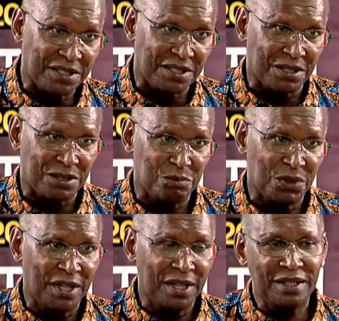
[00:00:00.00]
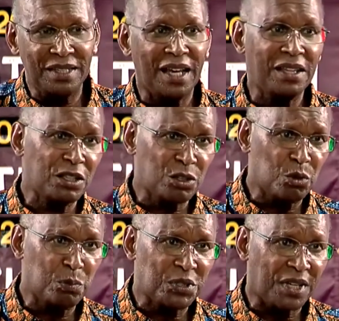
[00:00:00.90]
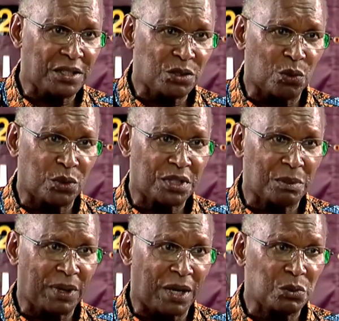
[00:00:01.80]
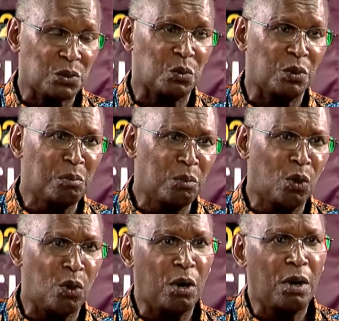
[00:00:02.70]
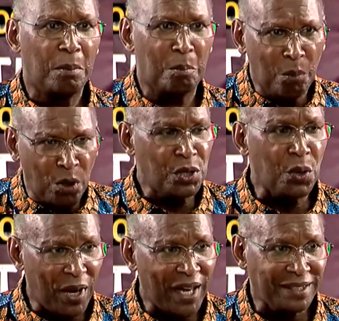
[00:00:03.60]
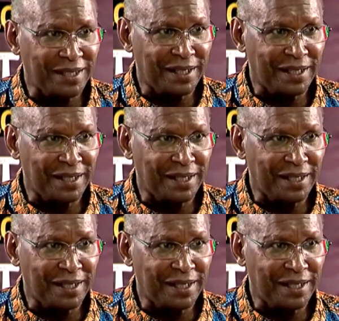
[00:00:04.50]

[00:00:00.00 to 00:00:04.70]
This will be achieved through a series of lectures and artistic expressions.